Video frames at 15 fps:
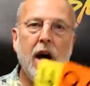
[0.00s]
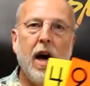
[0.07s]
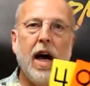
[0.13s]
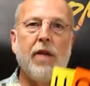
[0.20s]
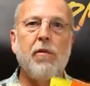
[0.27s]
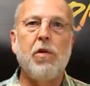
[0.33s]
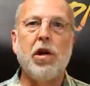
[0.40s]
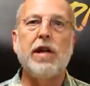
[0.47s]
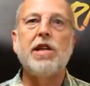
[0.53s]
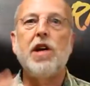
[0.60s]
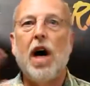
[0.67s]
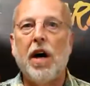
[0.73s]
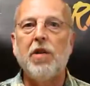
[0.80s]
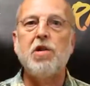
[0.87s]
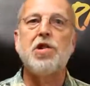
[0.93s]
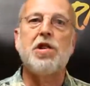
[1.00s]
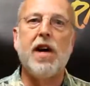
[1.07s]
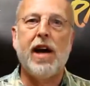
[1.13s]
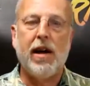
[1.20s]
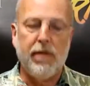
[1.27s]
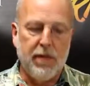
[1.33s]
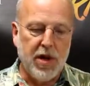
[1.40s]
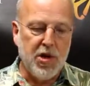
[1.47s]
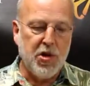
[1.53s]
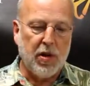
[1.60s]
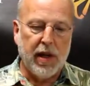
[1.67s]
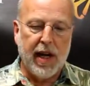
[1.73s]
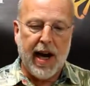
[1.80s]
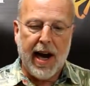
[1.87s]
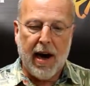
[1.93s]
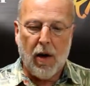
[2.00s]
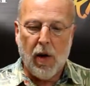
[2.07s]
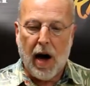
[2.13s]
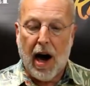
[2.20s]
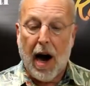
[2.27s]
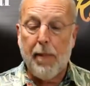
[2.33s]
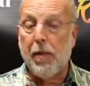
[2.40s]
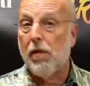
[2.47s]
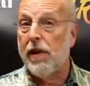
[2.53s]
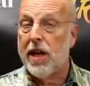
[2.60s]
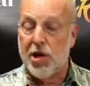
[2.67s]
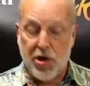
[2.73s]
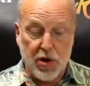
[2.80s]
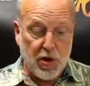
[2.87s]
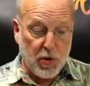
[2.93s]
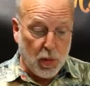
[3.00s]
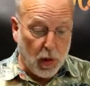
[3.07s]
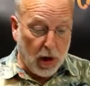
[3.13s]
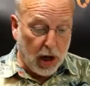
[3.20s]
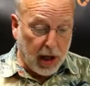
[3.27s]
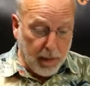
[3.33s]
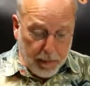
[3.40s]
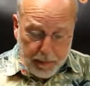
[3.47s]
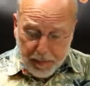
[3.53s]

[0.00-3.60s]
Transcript: and really understand visually how operations work.